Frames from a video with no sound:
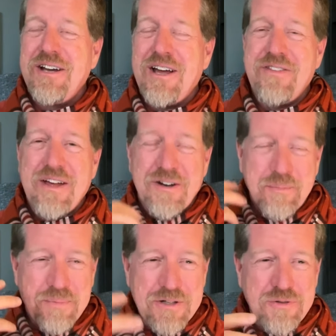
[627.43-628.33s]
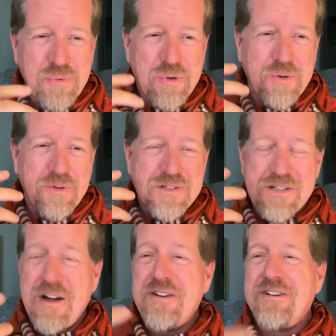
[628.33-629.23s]
And that habitual
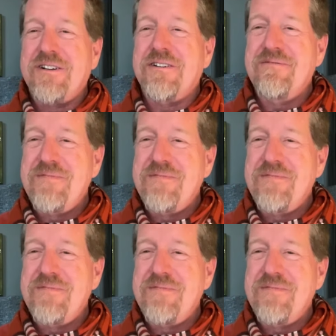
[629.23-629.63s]
sadhana